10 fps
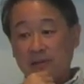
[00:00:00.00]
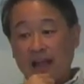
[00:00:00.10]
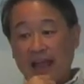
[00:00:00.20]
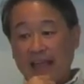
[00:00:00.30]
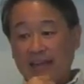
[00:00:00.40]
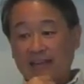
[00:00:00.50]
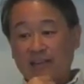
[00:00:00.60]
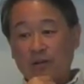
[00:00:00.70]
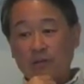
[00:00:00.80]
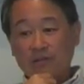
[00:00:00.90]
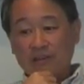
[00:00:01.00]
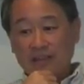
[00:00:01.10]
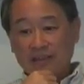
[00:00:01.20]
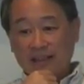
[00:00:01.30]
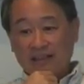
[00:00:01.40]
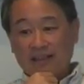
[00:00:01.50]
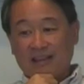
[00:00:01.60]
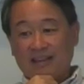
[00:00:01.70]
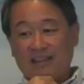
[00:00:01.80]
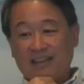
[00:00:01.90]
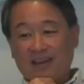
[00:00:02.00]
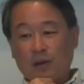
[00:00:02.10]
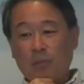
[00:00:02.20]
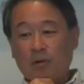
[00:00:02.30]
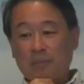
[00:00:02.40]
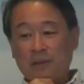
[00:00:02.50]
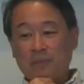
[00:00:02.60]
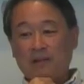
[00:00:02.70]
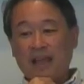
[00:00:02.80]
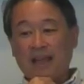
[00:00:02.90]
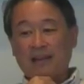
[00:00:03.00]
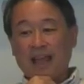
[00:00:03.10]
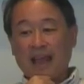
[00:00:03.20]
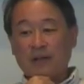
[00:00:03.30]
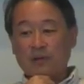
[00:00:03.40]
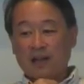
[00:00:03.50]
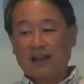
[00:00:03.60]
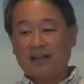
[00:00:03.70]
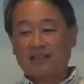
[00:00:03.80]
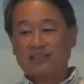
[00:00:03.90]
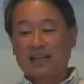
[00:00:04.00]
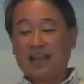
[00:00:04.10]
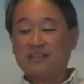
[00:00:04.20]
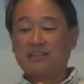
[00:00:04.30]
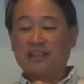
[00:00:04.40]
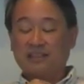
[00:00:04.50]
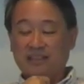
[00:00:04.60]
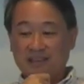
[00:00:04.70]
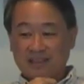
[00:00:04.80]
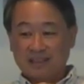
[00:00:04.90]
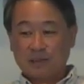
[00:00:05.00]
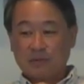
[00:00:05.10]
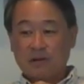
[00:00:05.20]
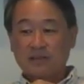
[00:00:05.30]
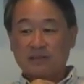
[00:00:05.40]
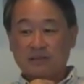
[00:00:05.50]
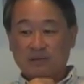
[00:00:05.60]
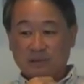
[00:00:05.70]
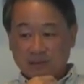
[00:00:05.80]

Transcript: but I don't think that the airport people had an adequate chance yet to express